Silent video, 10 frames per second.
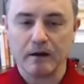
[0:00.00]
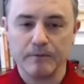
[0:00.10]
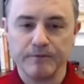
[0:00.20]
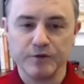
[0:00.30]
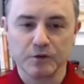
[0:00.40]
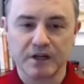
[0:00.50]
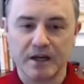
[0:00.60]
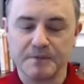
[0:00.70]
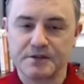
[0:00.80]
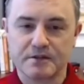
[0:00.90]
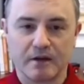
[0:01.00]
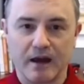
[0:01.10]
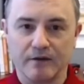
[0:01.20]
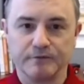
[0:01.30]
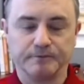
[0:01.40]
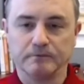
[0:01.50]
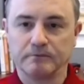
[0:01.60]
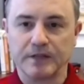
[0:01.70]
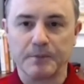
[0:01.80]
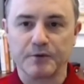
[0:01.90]
fuel types have
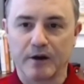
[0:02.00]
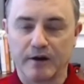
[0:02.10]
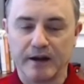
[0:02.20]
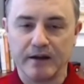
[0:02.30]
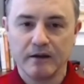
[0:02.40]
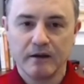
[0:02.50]
temporary